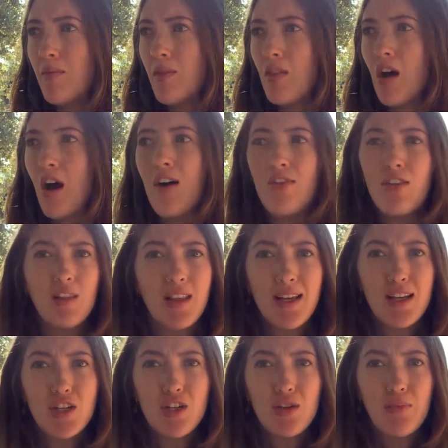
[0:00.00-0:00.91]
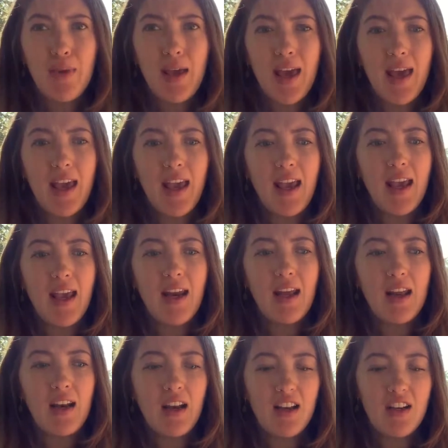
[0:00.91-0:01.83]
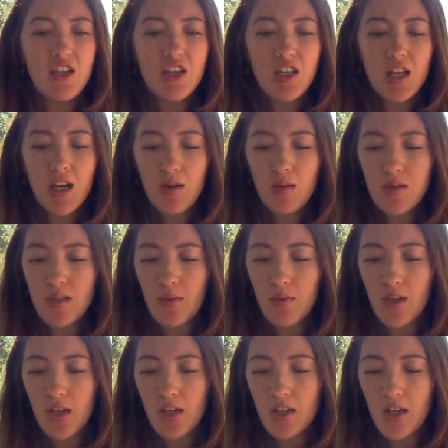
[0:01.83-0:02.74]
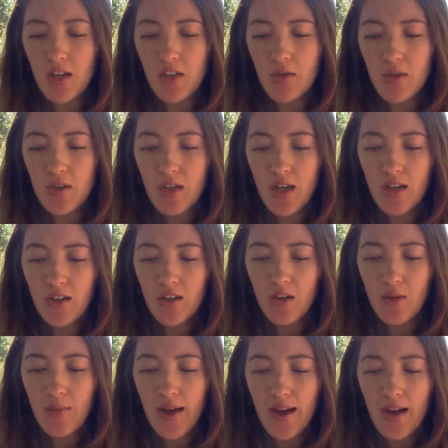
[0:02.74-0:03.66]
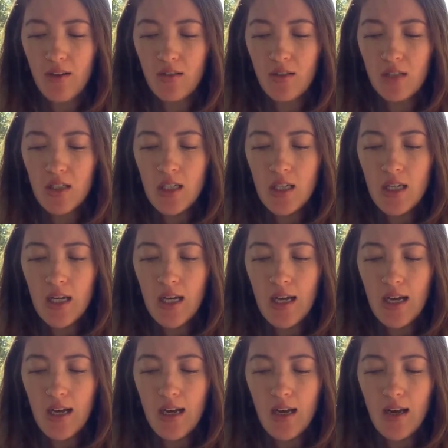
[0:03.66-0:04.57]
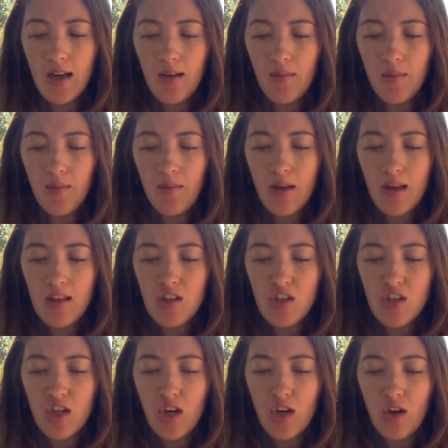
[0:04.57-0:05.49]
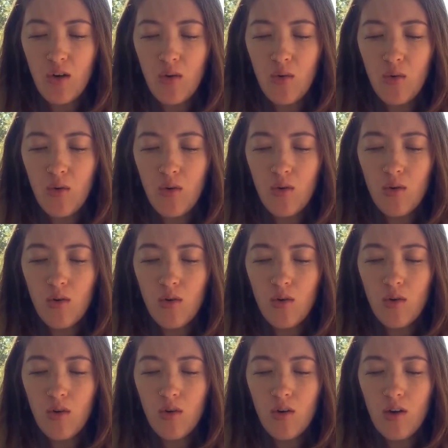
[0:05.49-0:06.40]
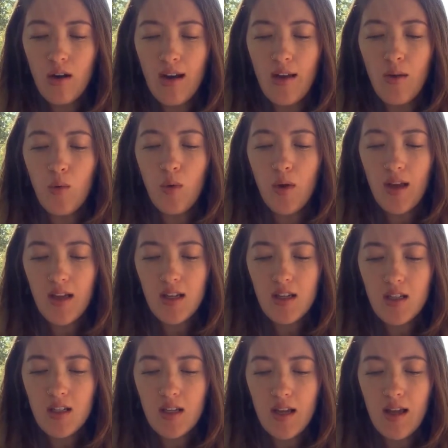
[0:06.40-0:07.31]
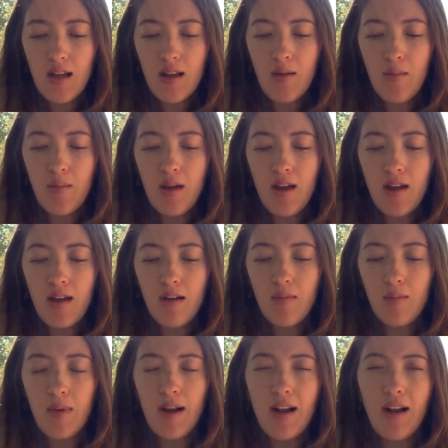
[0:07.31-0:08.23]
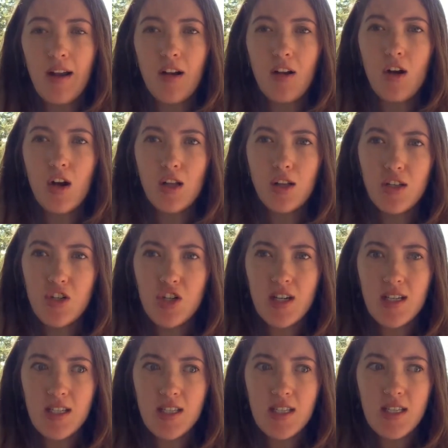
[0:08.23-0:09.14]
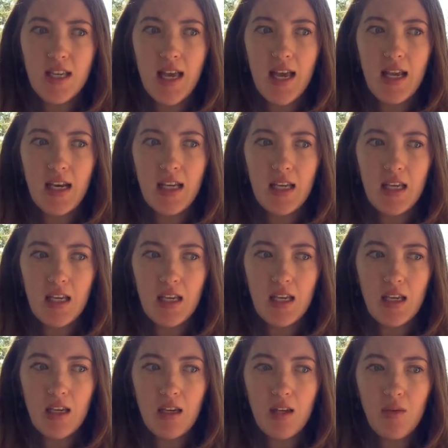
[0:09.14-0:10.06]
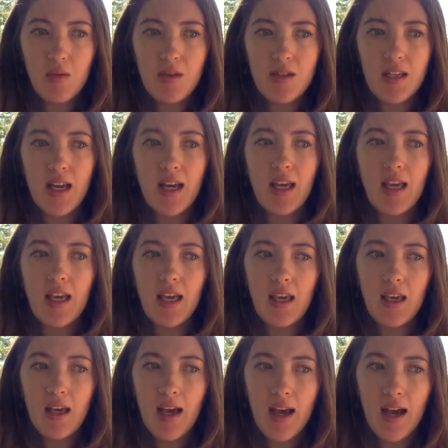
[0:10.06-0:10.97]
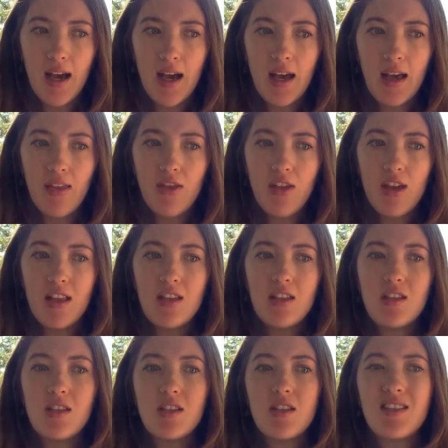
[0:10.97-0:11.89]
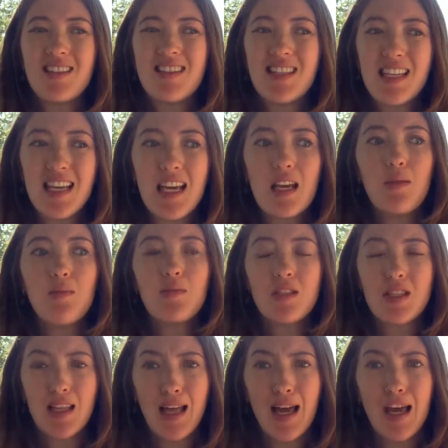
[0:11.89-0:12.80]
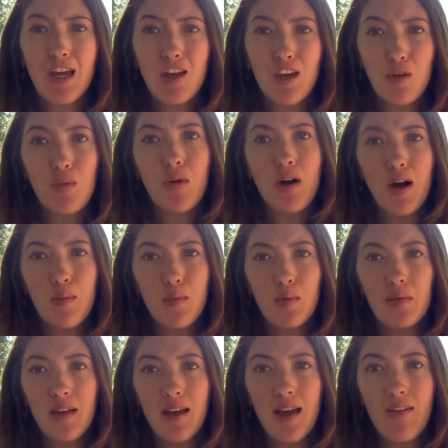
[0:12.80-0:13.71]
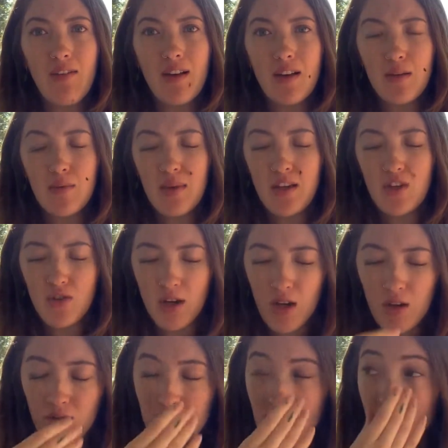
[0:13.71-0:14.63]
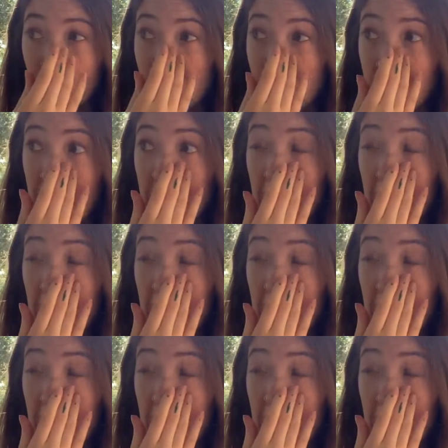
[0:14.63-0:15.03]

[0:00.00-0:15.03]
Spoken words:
ovulation pain, and I just thought it was something to talk to a doctor about. And so I went and met my gynecologist, and he was like, yeah, it seems like you probably have endometriosis.